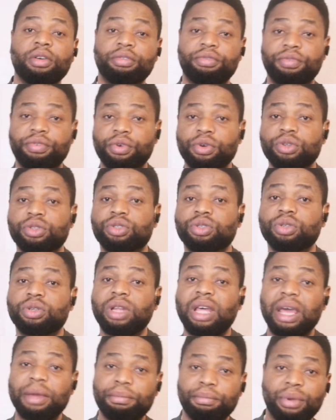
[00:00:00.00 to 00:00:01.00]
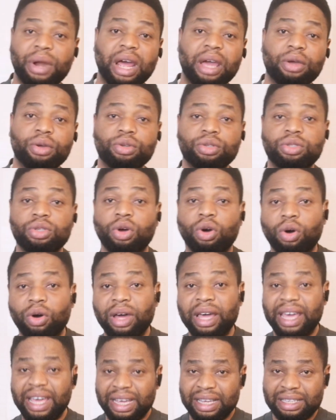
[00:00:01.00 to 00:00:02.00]
frozen embryos
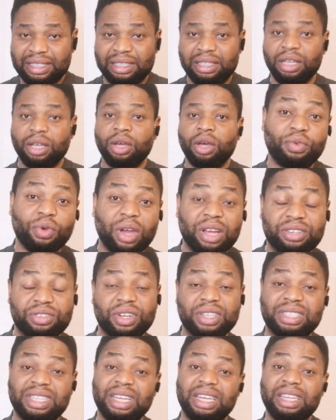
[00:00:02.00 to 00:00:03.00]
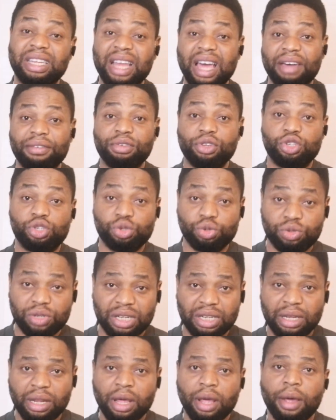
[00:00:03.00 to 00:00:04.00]
or eggs if you're interested in having
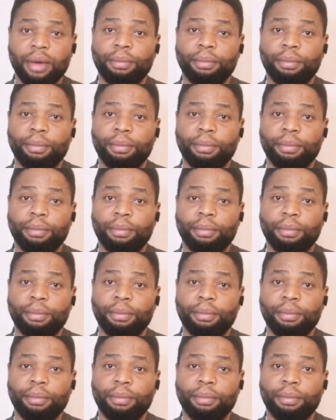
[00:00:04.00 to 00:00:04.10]
children.